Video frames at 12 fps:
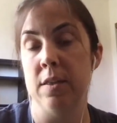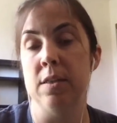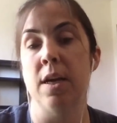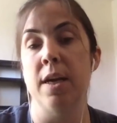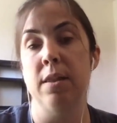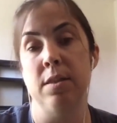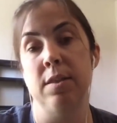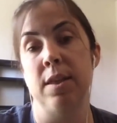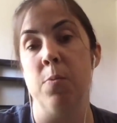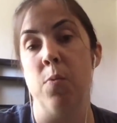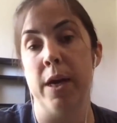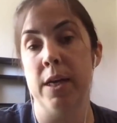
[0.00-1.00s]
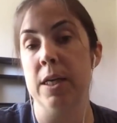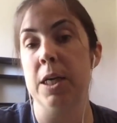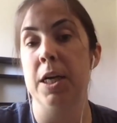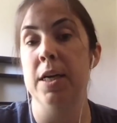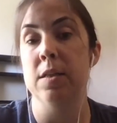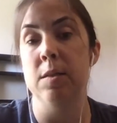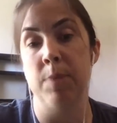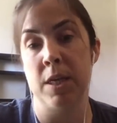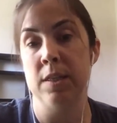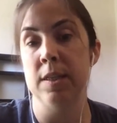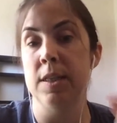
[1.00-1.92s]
it's not the same way in CreateSpace.